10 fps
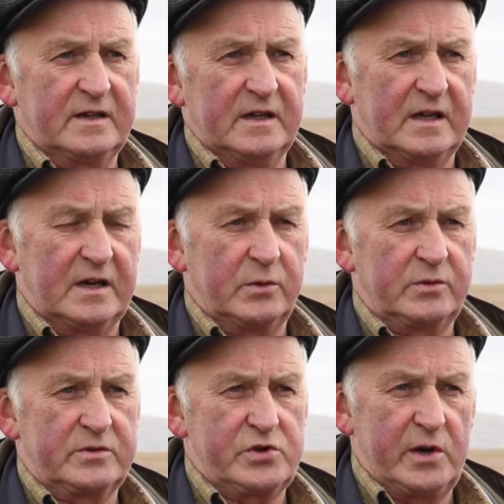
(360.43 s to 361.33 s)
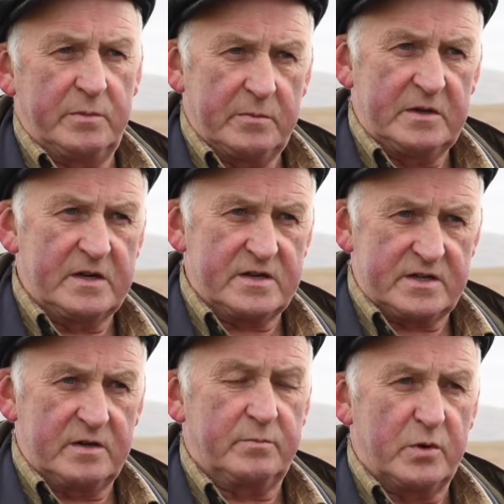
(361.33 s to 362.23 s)
allowed sheep to be
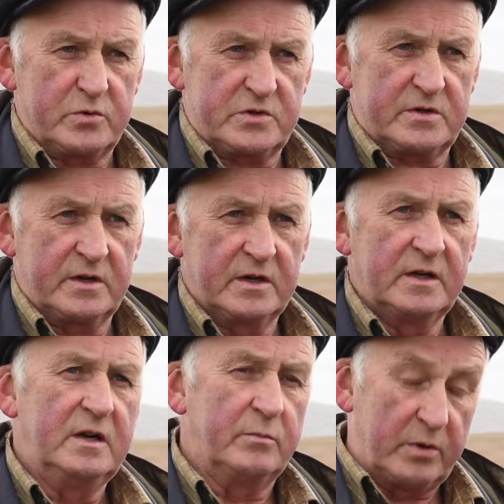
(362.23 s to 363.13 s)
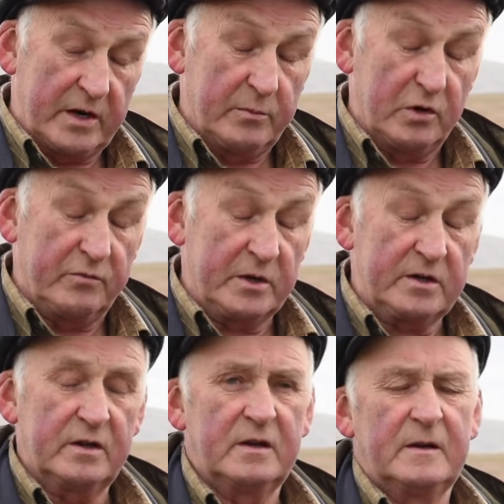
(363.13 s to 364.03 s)
tested post pre-movement,
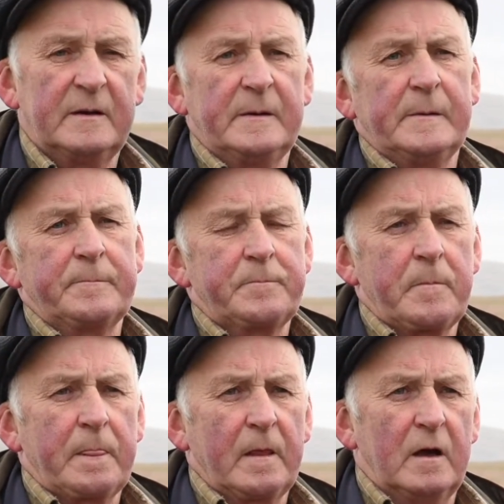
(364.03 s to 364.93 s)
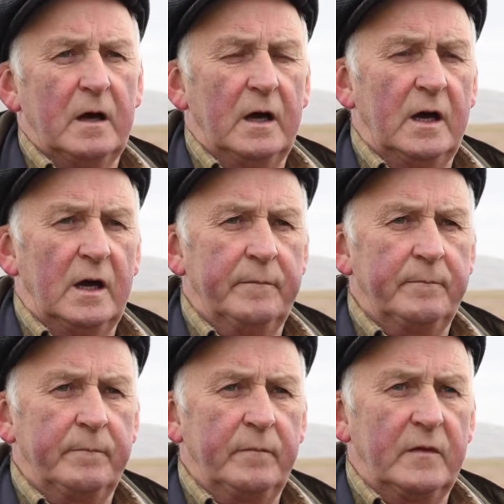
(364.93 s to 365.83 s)

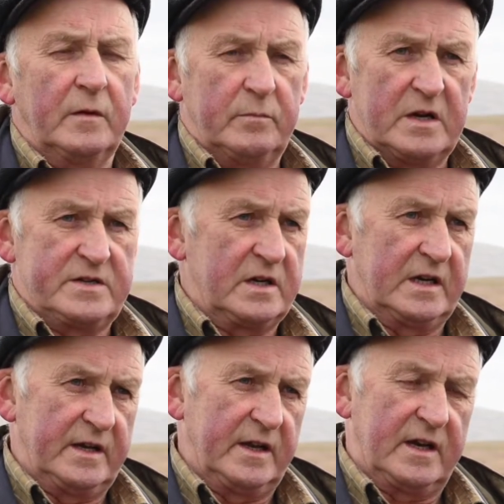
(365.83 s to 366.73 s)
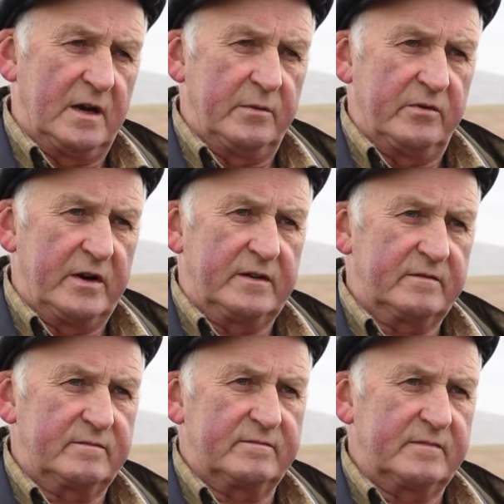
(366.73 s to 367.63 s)
and basically they came and read
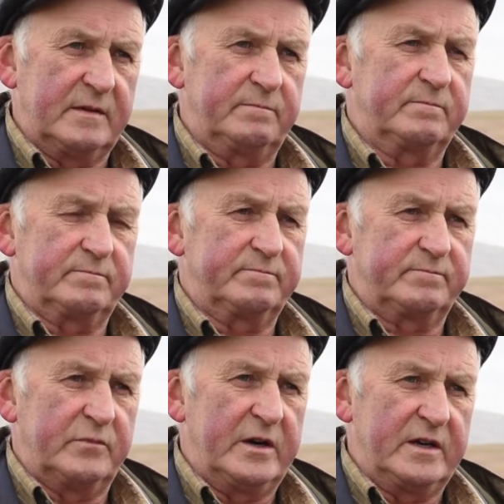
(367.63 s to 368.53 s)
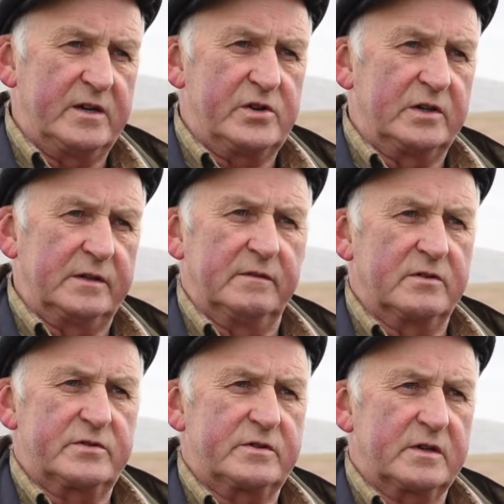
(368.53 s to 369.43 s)
the radiation
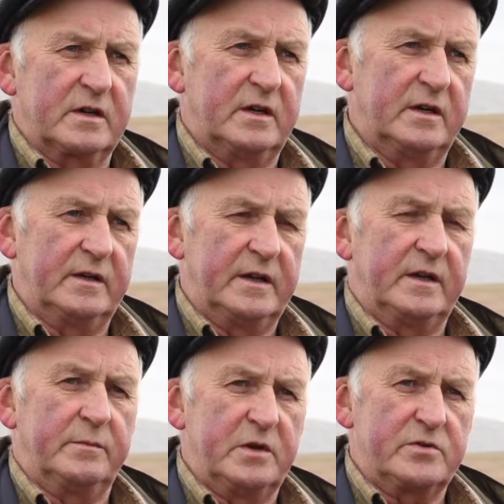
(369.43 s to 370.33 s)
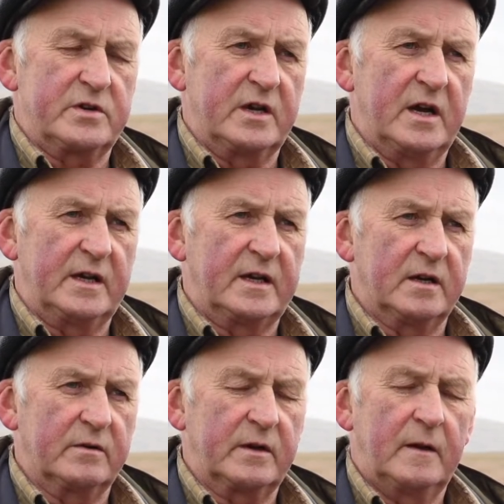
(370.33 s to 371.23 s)
levels in them using a Geiger
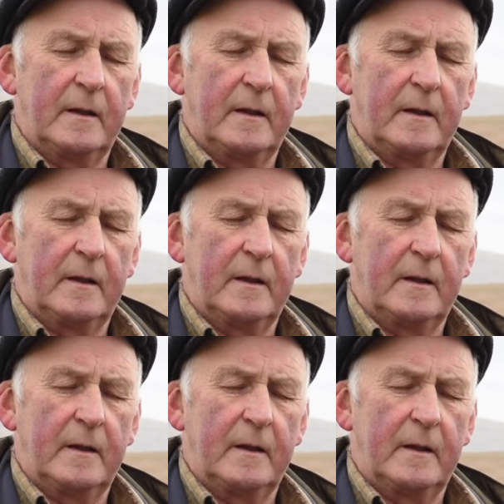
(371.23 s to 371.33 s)
counter.